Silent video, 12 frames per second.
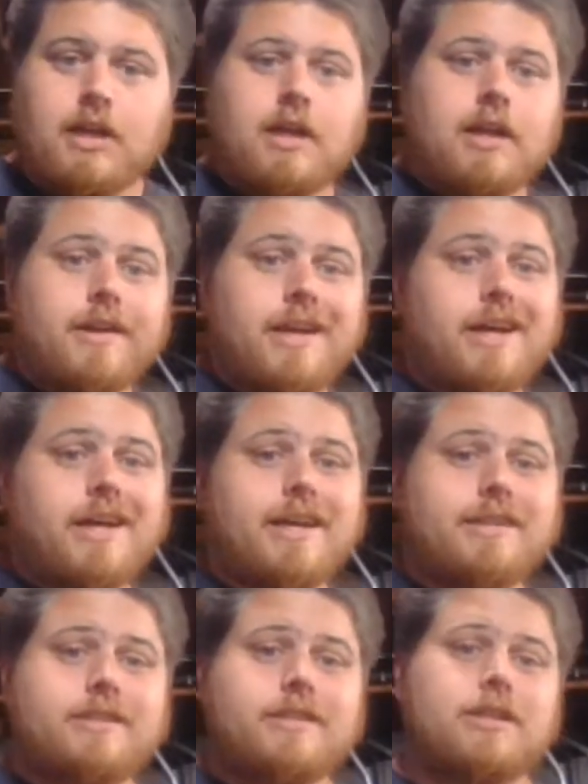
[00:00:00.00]
Now I
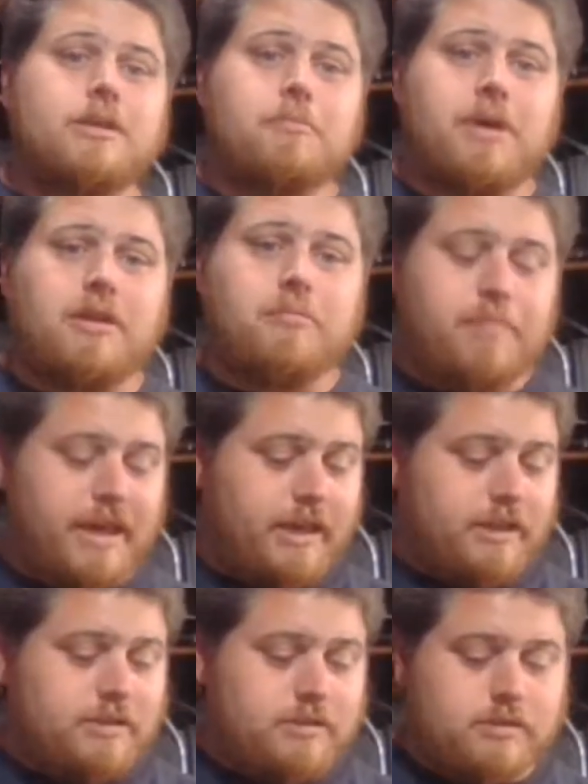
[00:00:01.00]
got the main
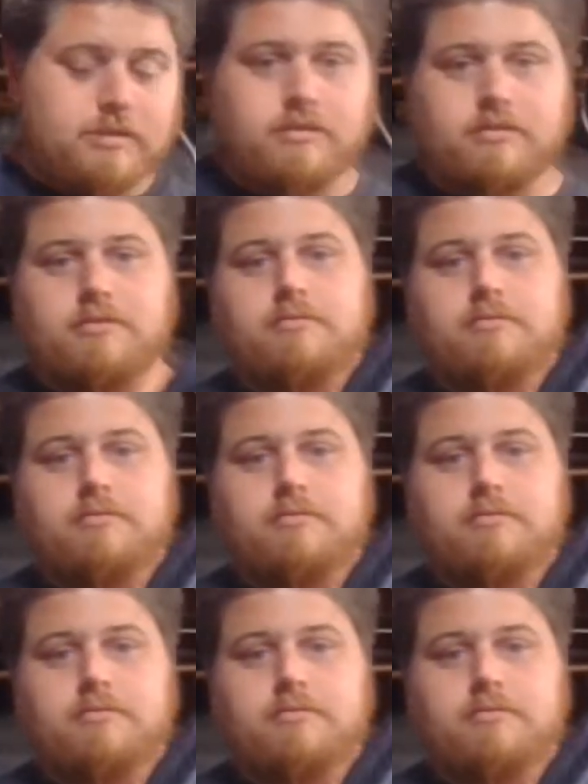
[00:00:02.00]
base.